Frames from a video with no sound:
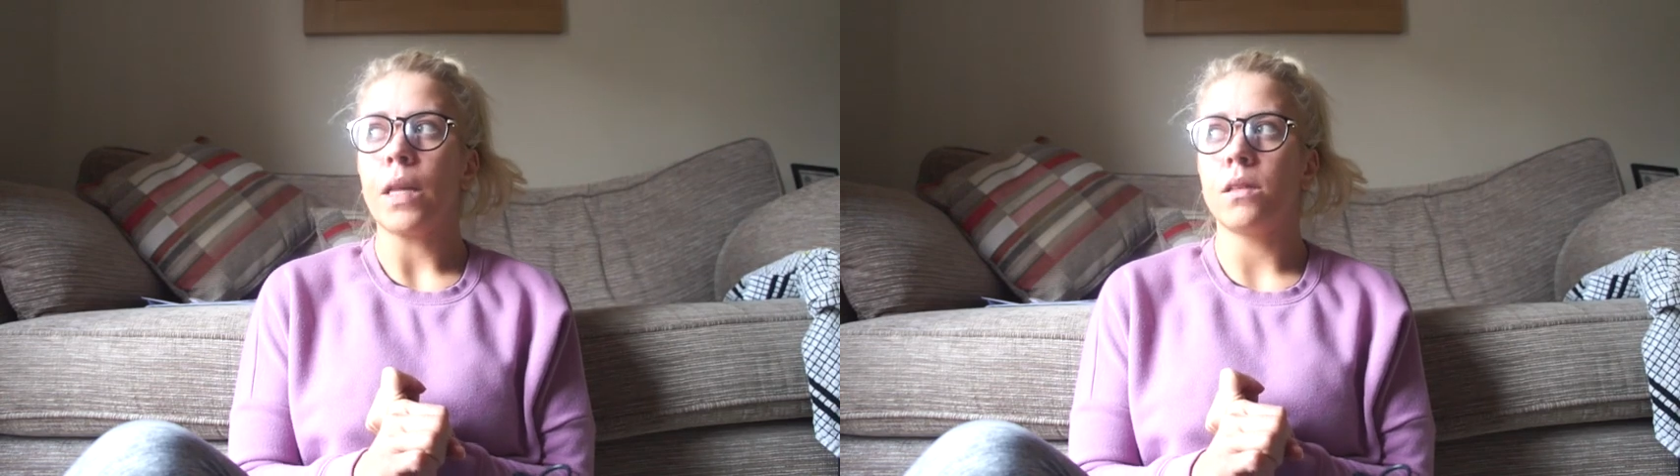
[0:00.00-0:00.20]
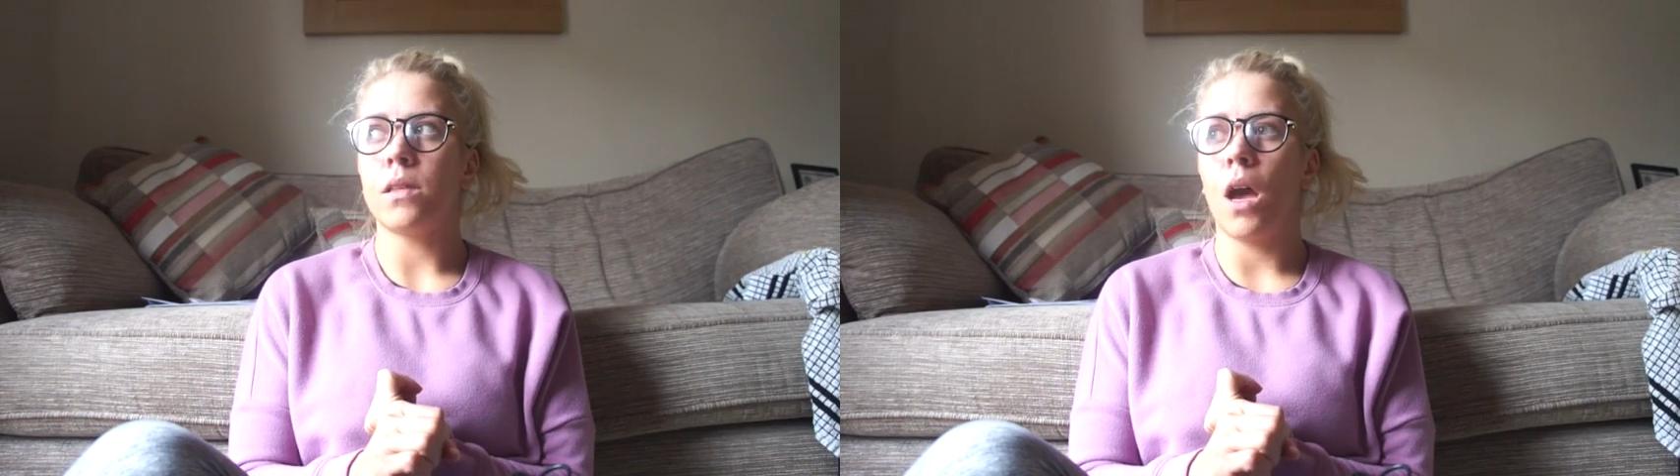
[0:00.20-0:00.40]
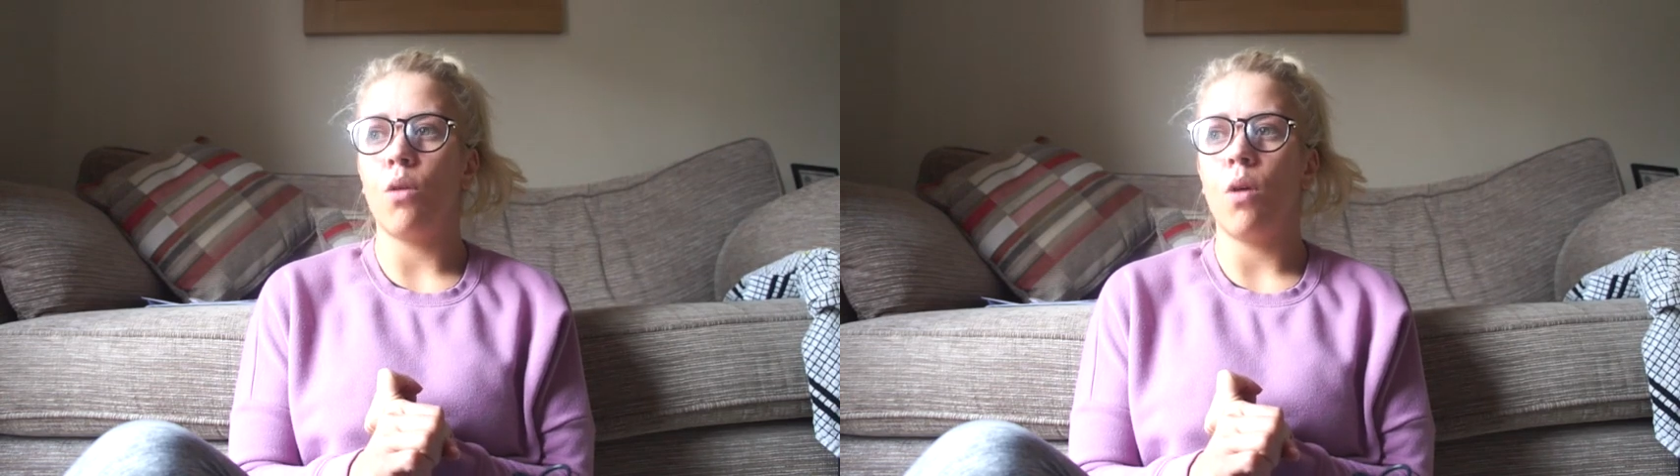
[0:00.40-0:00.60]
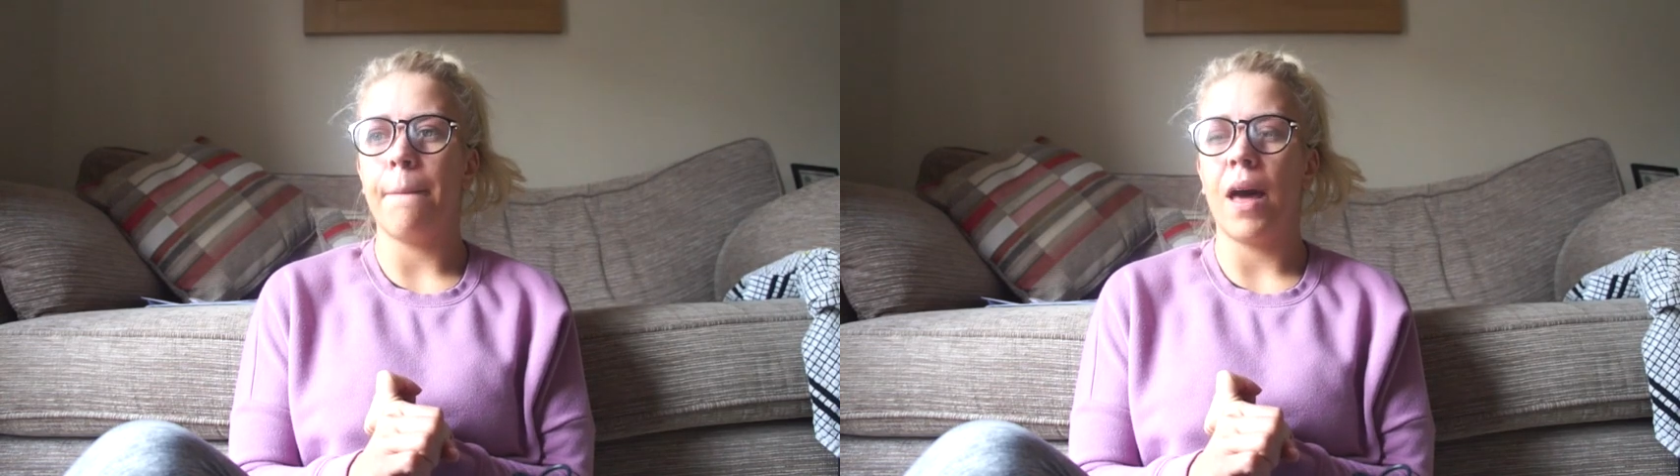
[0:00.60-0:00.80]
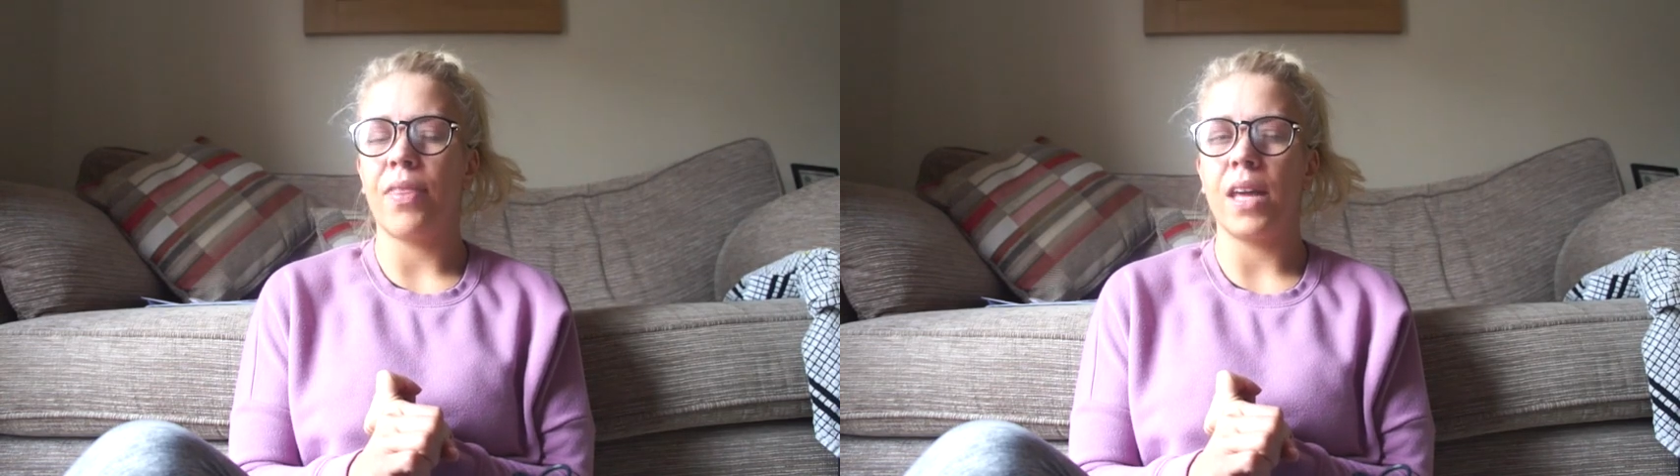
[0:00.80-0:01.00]

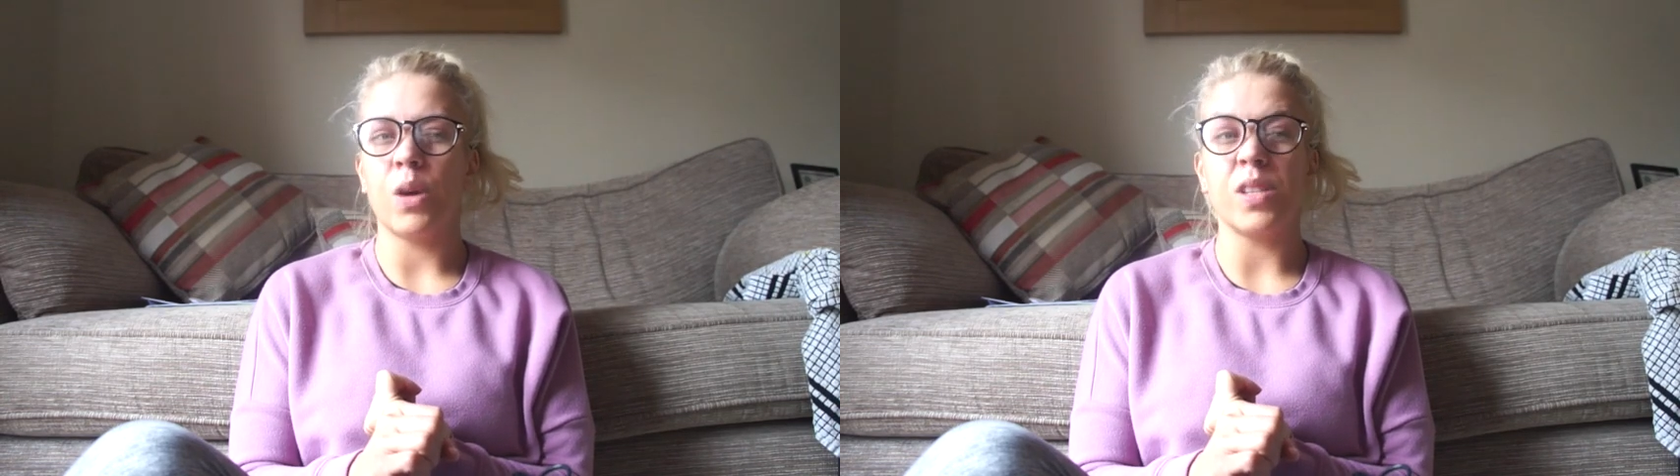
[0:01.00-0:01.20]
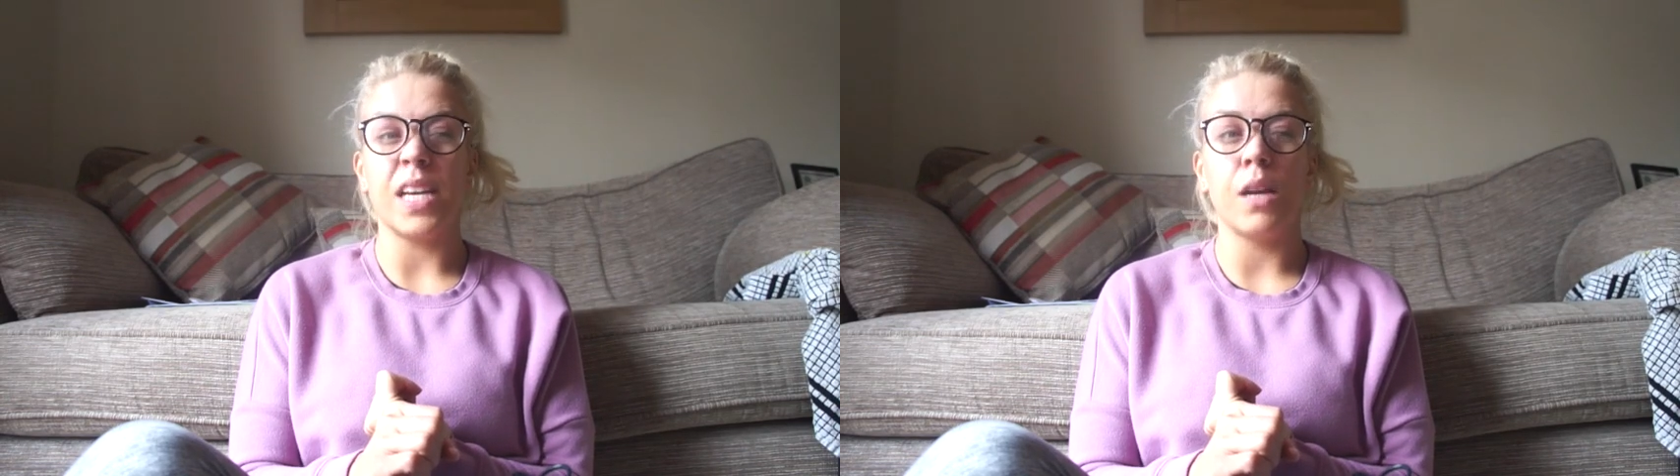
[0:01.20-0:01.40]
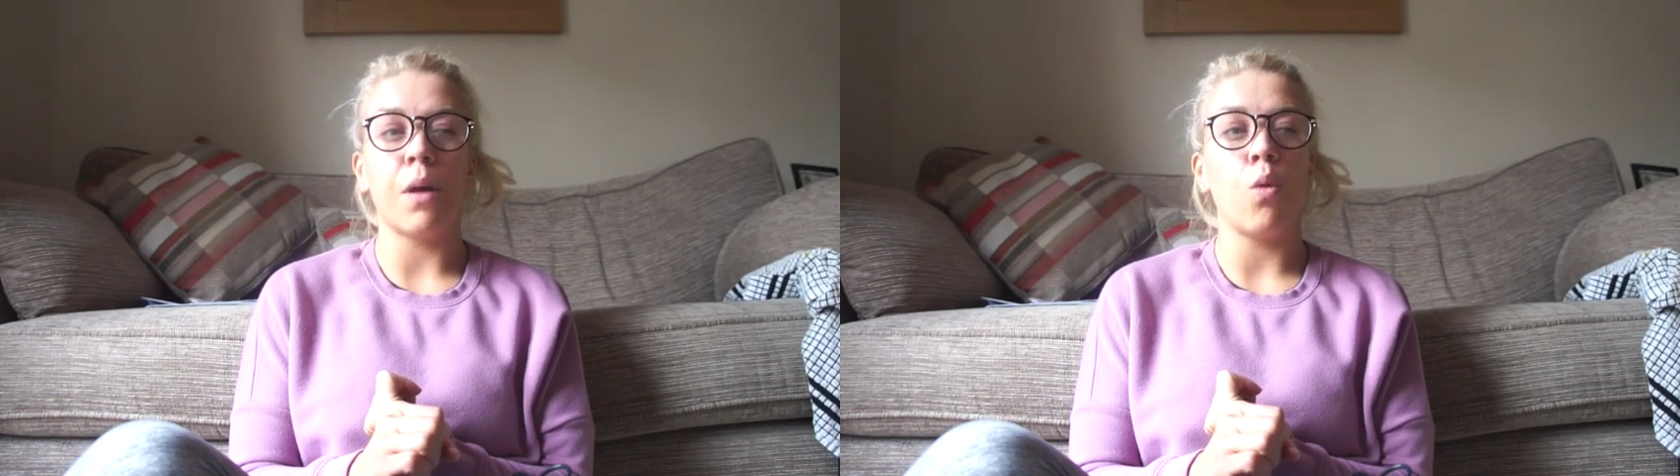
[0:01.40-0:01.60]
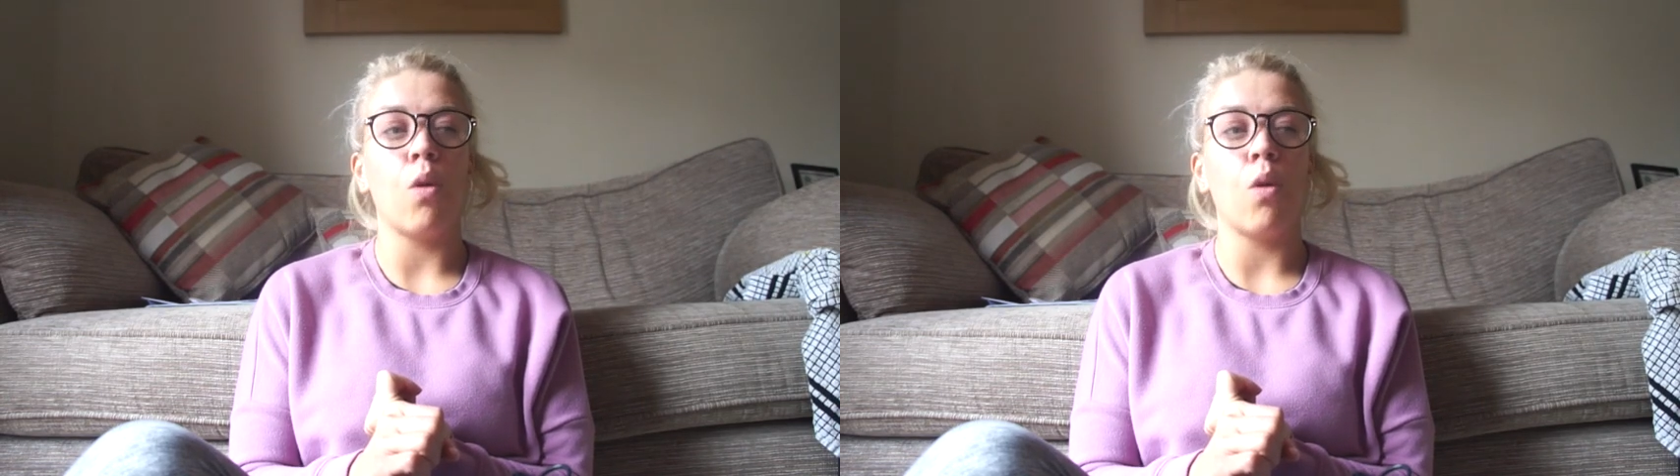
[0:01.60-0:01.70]
So I think I was eating about